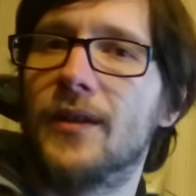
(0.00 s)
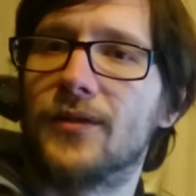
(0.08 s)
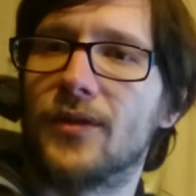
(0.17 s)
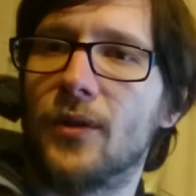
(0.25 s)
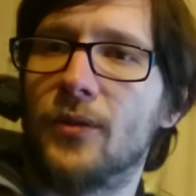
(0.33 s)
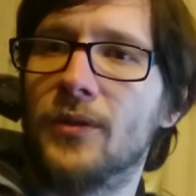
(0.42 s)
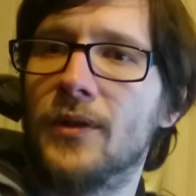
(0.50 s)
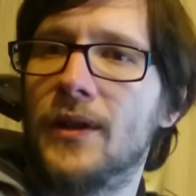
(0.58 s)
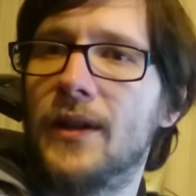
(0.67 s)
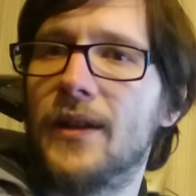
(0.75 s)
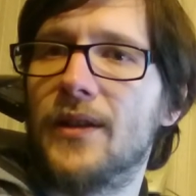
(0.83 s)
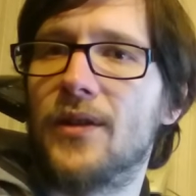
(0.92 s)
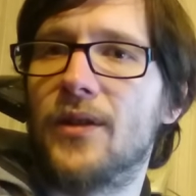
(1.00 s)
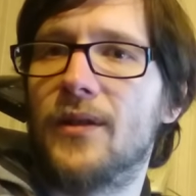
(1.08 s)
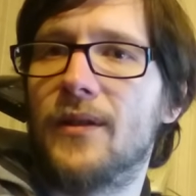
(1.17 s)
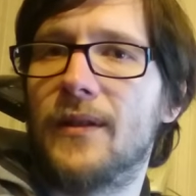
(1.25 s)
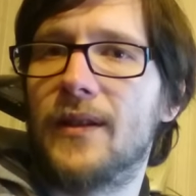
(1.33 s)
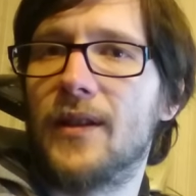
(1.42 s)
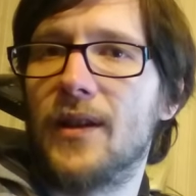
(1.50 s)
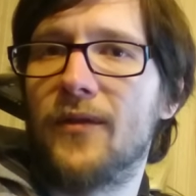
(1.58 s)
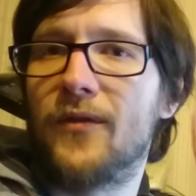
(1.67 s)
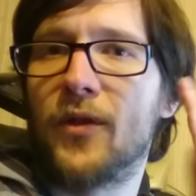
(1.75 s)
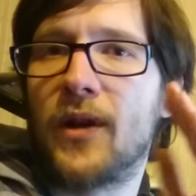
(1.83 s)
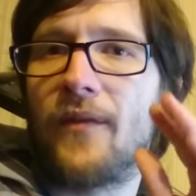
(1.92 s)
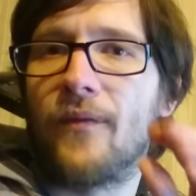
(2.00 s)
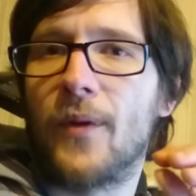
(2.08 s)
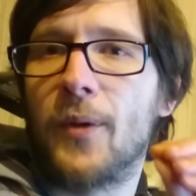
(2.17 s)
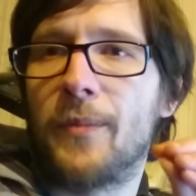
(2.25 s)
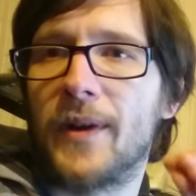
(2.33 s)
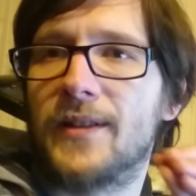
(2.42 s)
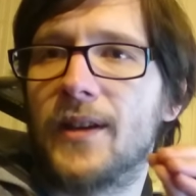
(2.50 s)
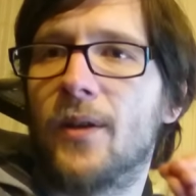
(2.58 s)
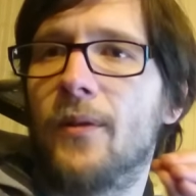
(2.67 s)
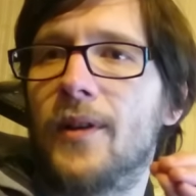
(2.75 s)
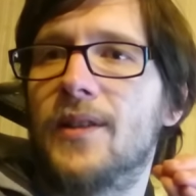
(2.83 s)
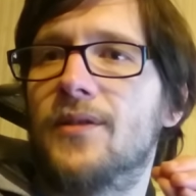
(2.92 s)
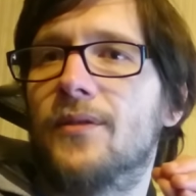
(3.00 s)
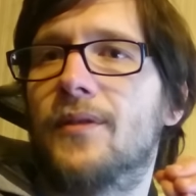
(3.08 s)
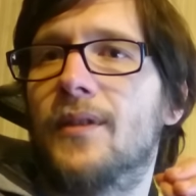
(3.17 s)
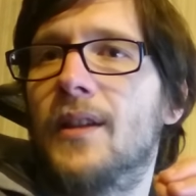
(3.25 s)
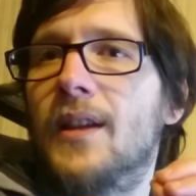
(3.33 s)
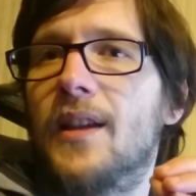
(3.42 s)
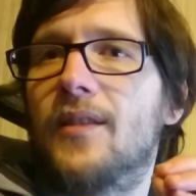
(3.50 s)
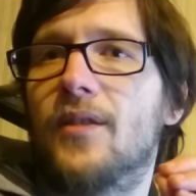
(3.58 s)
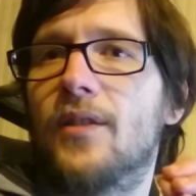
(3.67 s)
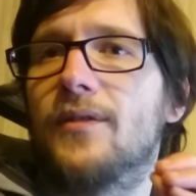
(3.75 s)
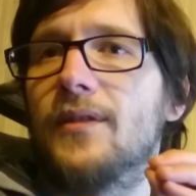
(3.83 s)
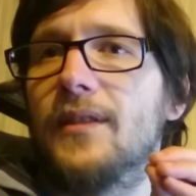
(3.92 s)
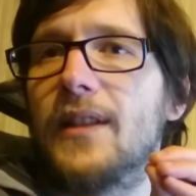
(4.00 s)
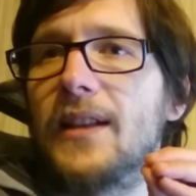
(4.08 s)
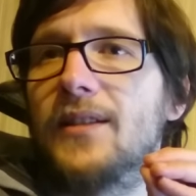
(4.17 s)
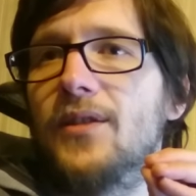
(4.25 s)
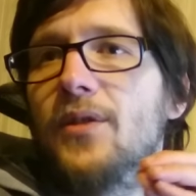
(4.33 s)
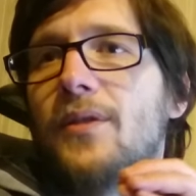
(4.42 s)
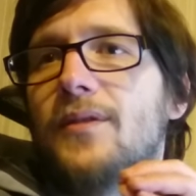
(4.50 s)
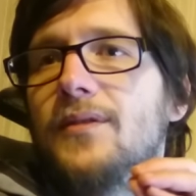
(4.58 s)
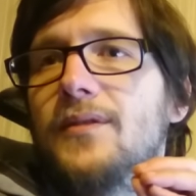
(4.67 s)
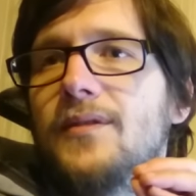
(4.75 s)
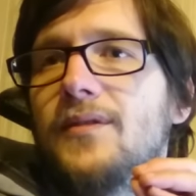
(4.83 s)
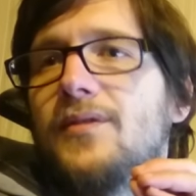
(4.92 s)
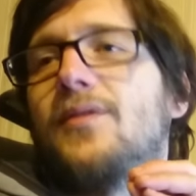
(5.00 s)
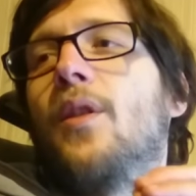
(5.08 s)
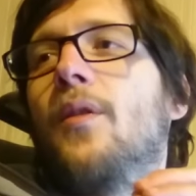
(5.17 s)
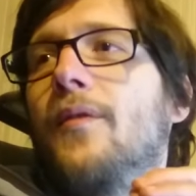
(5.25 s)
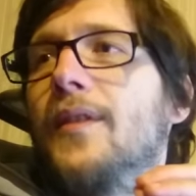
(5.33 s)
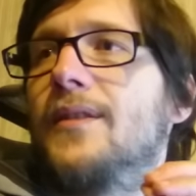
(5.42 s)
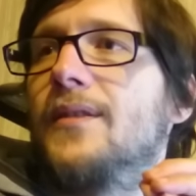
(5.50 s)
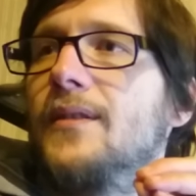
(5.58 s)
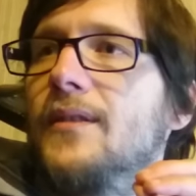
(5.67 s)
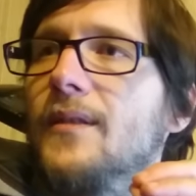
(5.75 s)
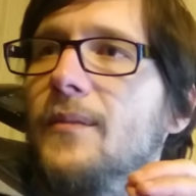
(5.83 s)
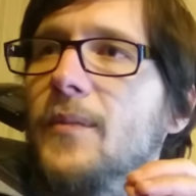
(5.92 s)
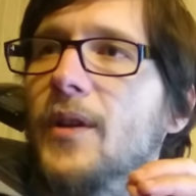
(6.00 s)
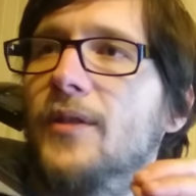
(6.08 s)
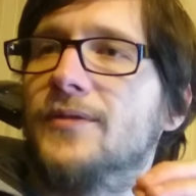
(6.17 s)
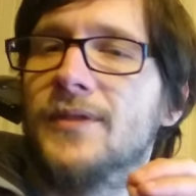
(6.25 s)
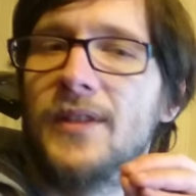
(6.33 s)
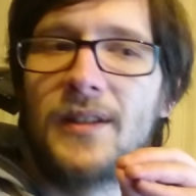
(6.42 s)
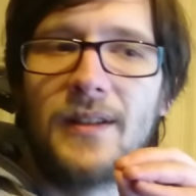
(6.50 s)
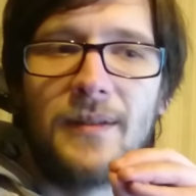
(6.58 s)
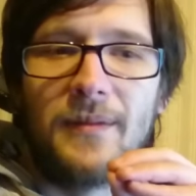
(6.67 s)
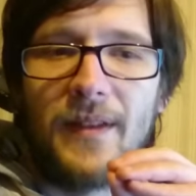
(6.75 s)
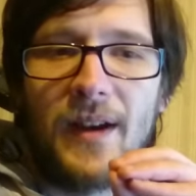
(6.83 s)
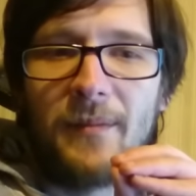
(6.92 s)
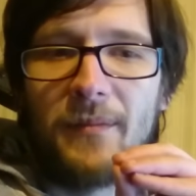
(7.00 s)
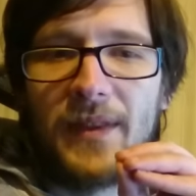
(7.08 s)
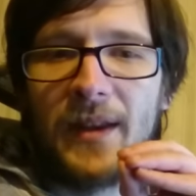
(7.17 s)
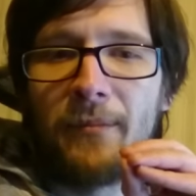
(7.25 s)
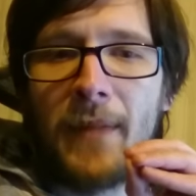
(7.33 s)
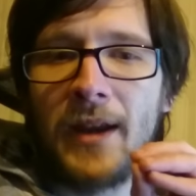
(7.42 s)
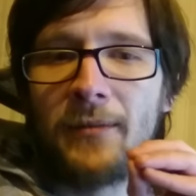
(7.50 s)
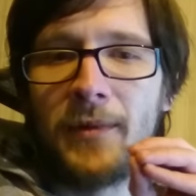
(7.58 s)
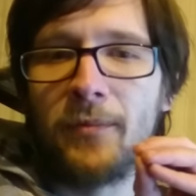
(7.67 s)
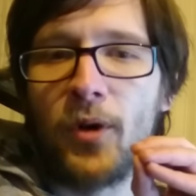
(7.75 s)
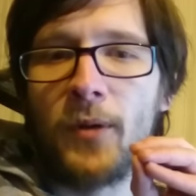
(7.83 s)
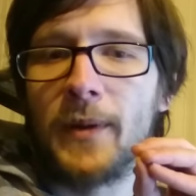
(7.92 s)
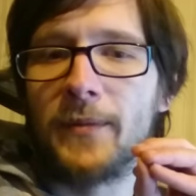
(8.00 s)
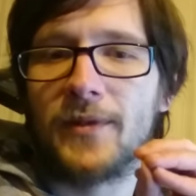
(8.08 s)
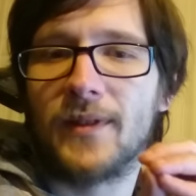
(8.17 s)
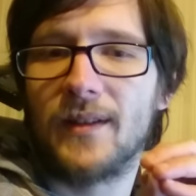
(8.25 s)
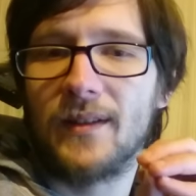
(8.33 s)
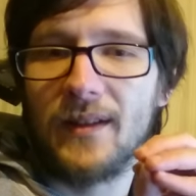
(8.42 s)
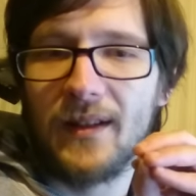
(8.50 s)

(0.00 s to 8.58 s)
So you, if you have very particular issues, it's not that you can solve it because there there might be problems